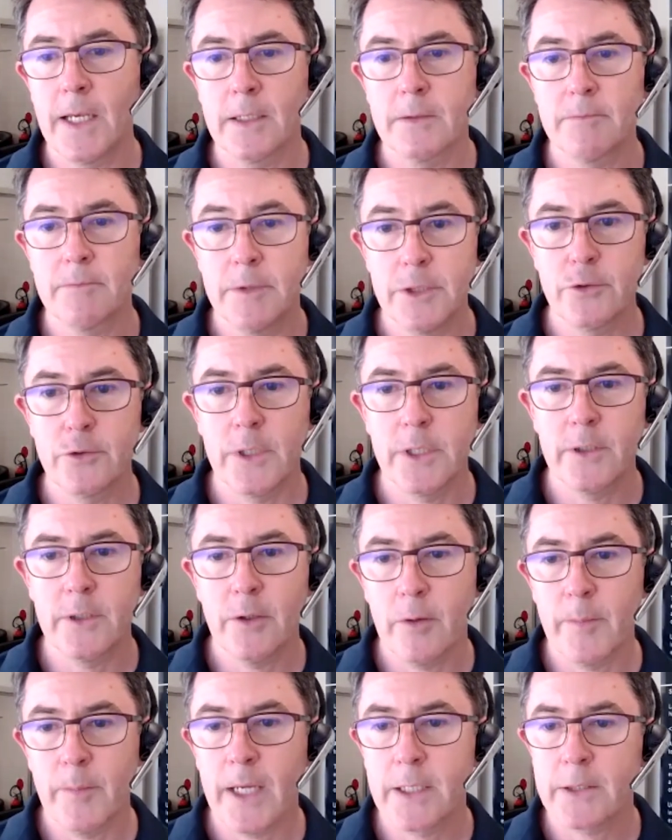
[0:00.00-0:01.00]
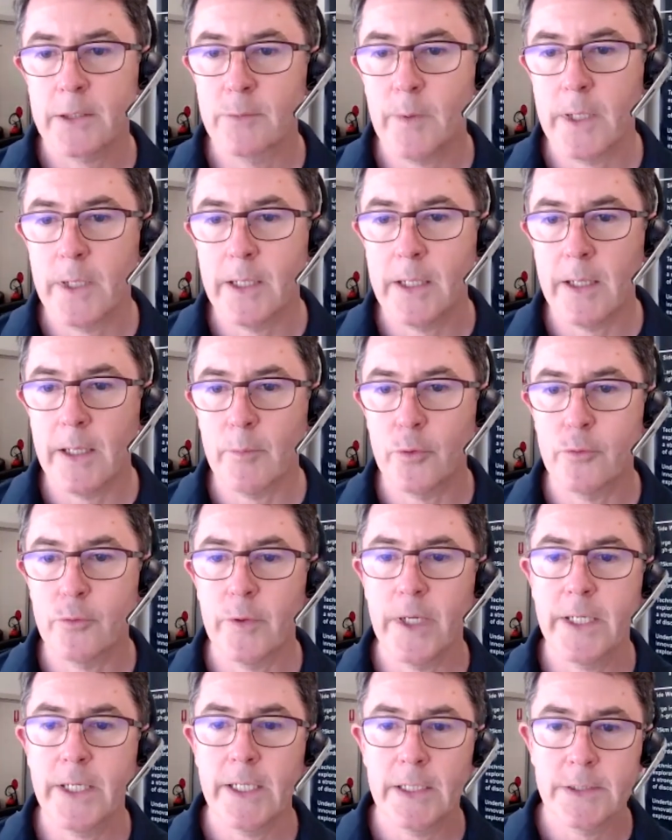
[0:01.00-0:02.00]
literally gone back to one of them
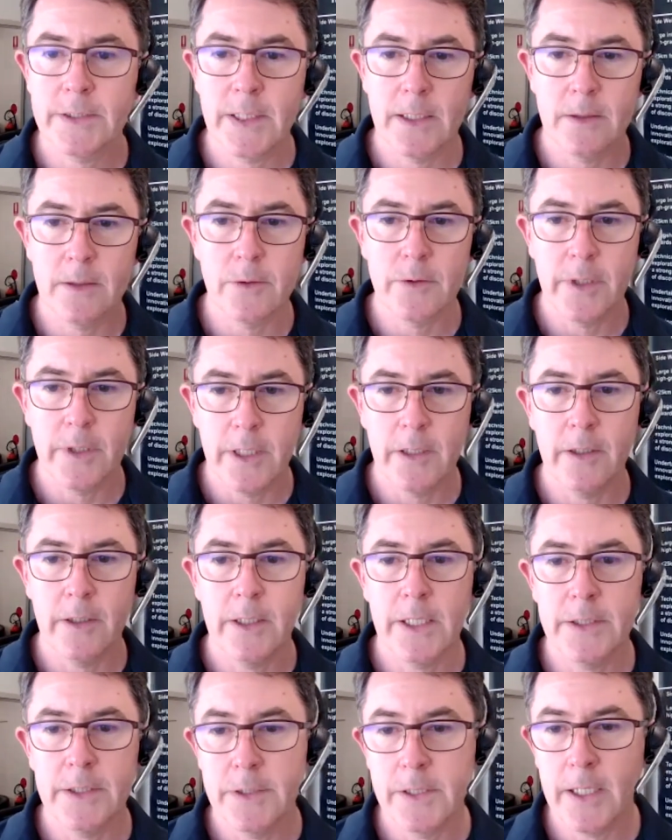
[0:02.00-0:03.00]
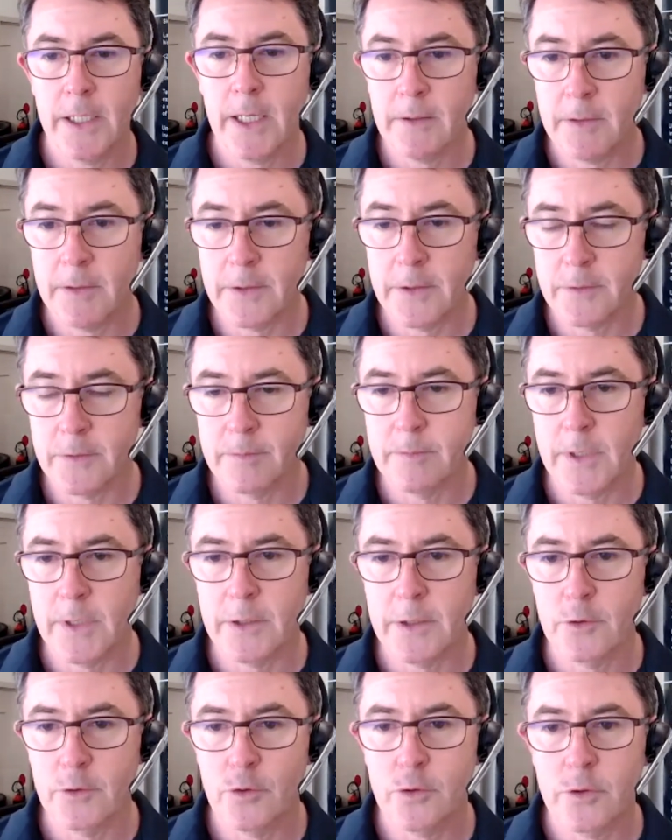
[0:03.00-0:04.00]
already and said, look, here it is,
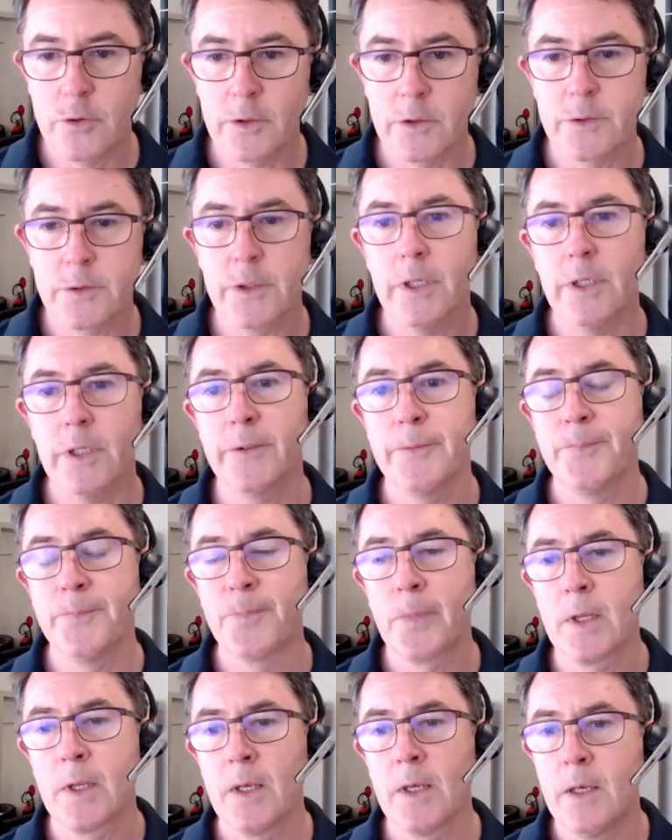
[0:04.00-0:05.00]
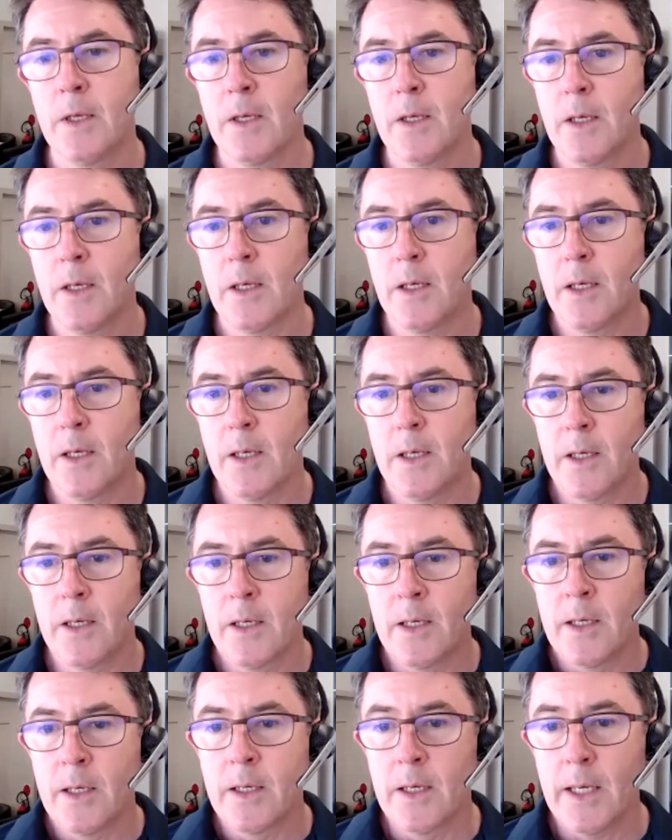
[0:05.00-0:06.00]
let's talk. So
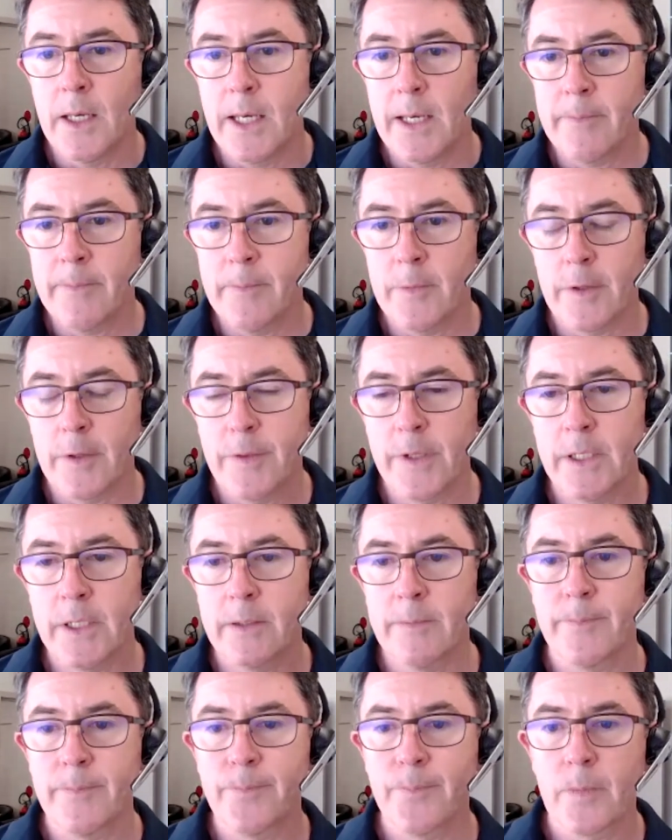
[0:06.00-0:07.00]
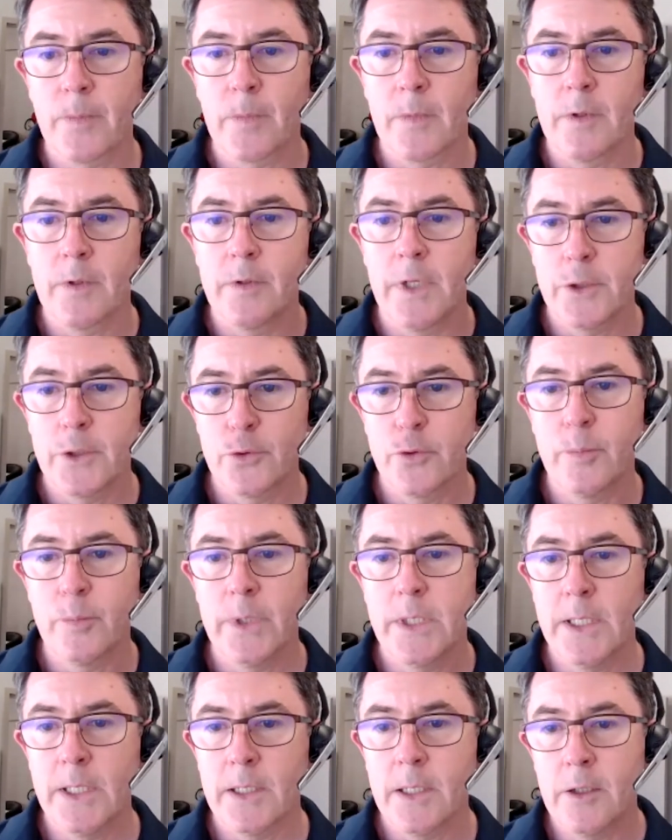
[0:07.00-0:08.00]
I think there should
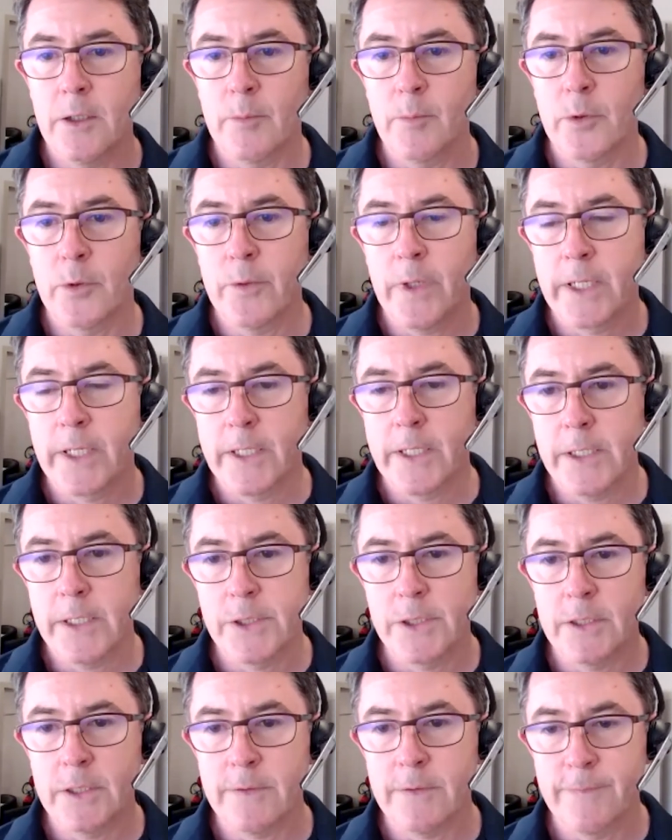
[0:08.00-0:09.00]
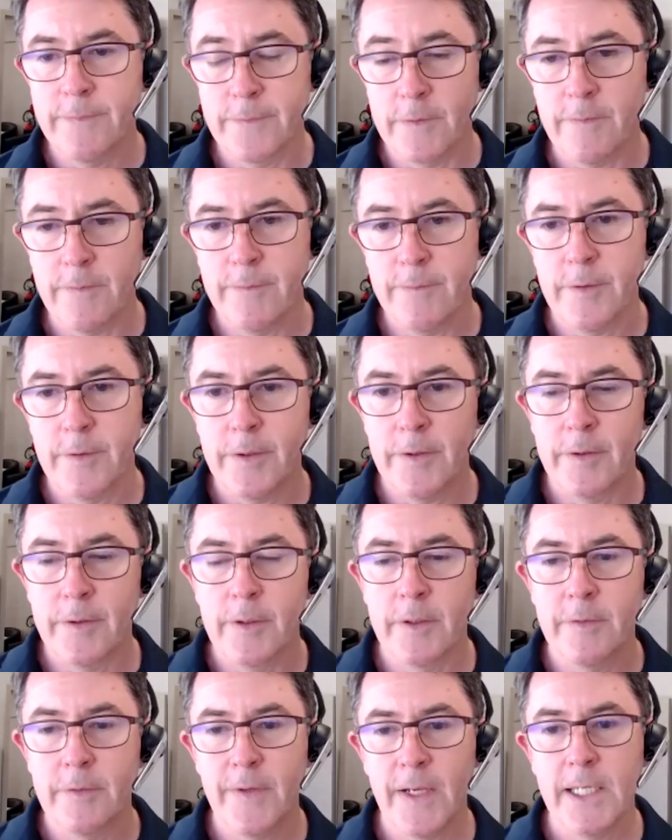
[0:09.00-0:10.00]
be a lot more recognition of the
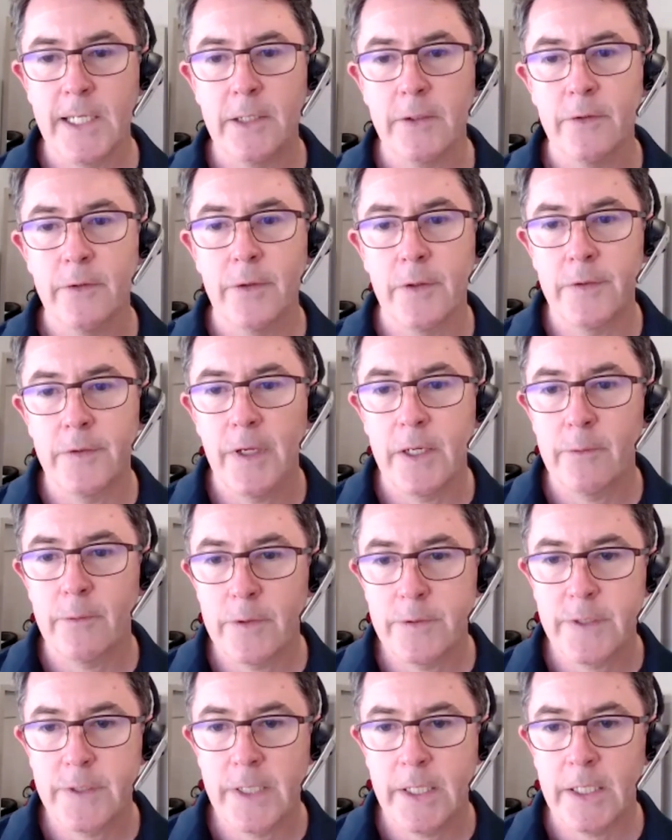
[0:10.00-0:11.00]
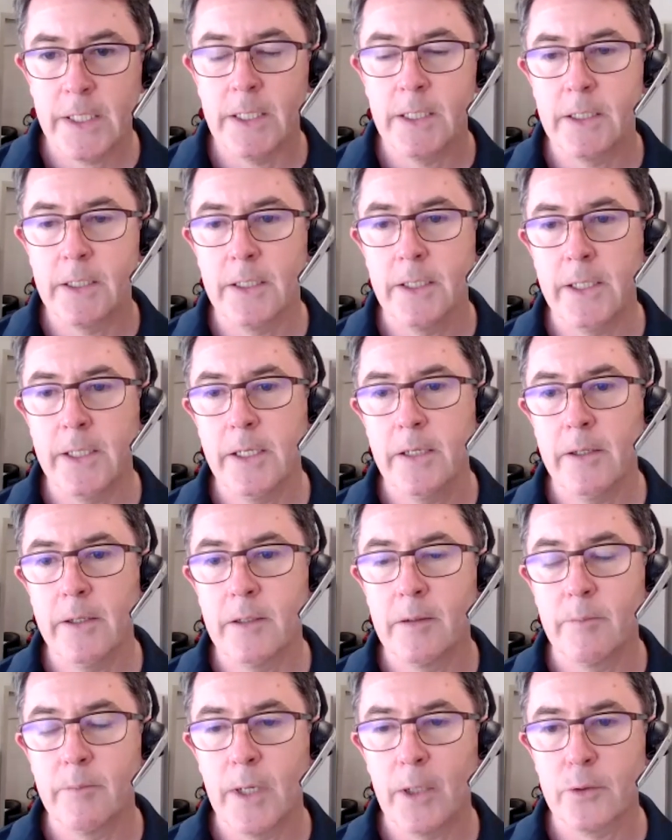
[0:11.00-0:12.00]
value and the de-risking
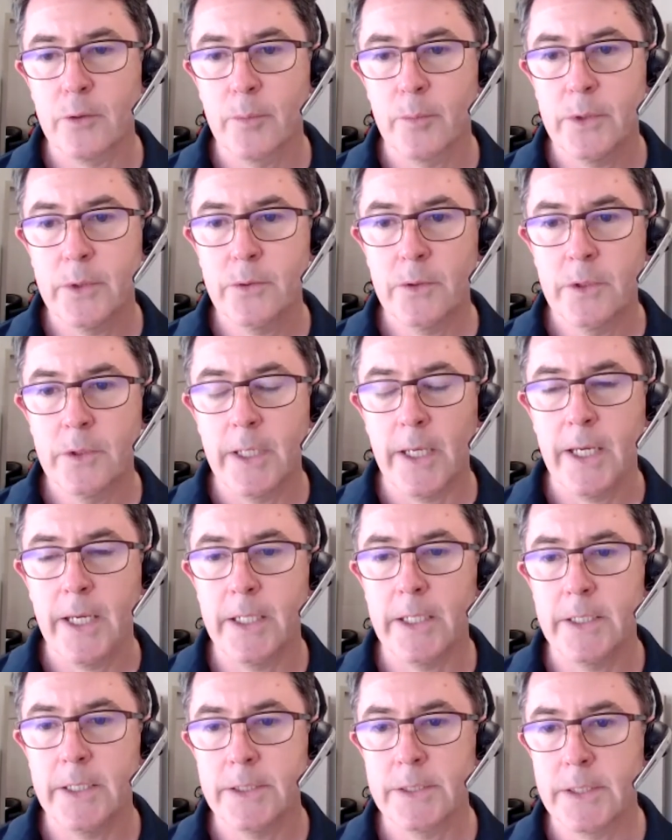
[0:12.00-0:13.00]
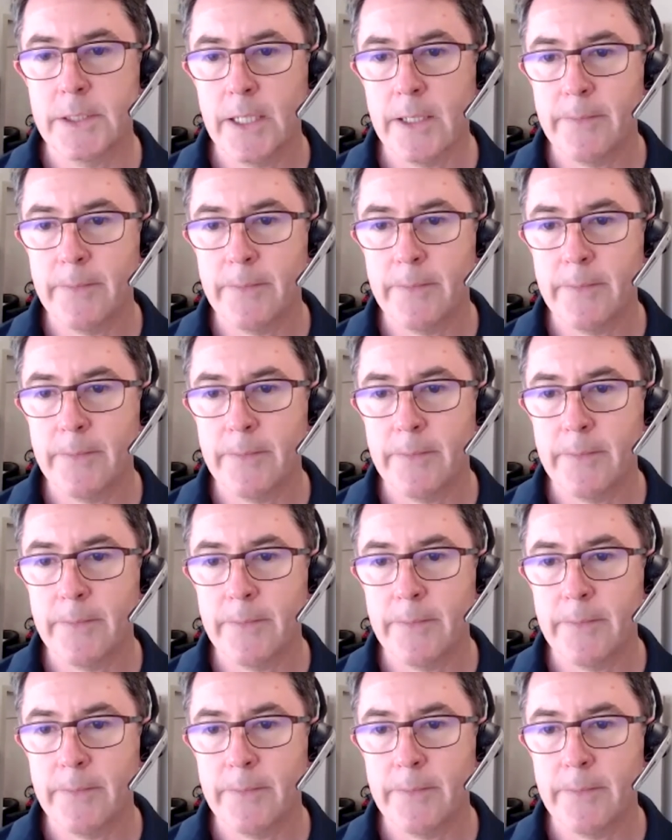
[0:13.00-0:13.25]
in Mulga Bill, and